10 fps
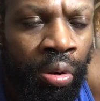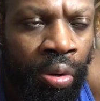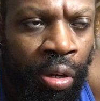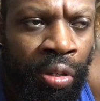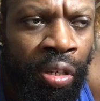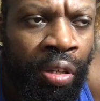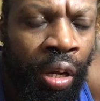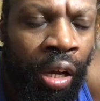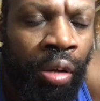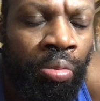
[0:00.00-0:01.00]
This is
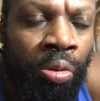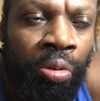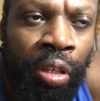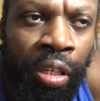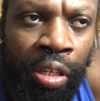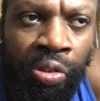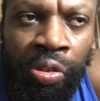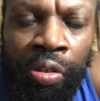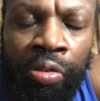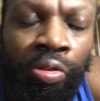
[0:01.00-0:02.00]
Larmo, the King
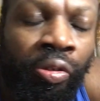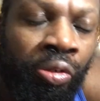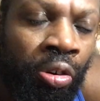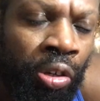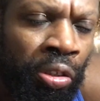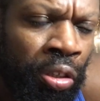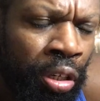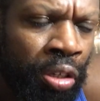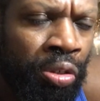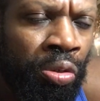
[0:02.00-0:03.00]
CEO of
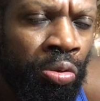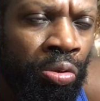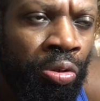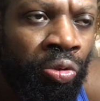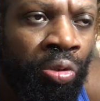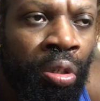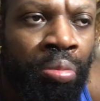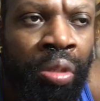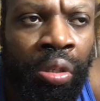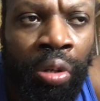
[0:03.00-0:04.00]
Crosskick Studio
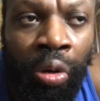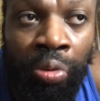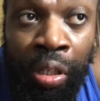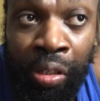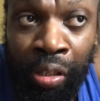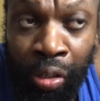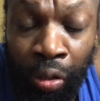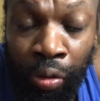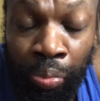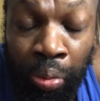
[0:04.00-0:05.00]
Films. Now, this is a
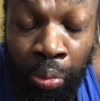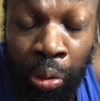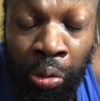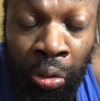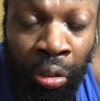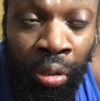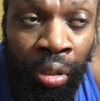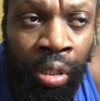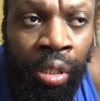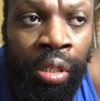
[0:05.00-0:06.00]
little promotion.
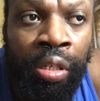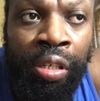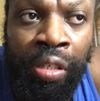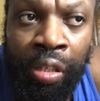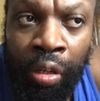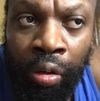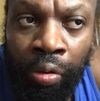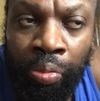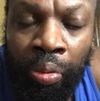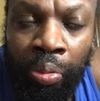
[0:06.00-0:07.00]
This is a
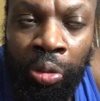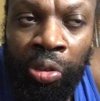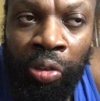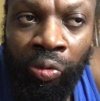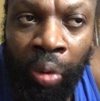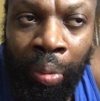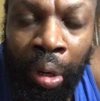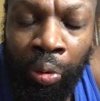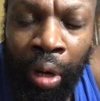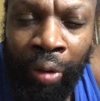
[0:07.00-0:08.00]
little promotion for my
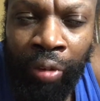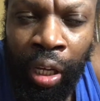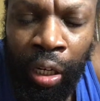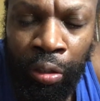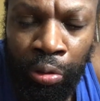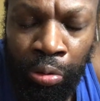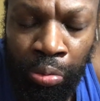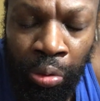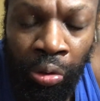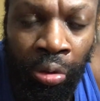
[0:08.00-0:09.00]
wife, Kelly Hu
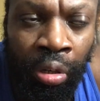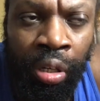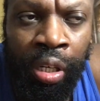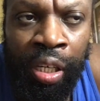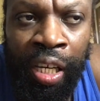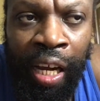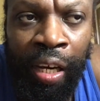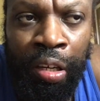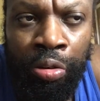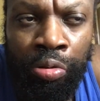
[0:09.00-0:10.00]
Moore.
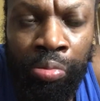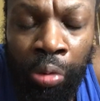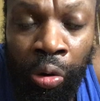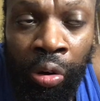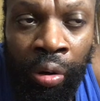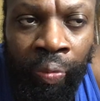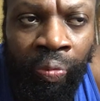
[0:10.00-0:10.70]
Kelly Hu Moore,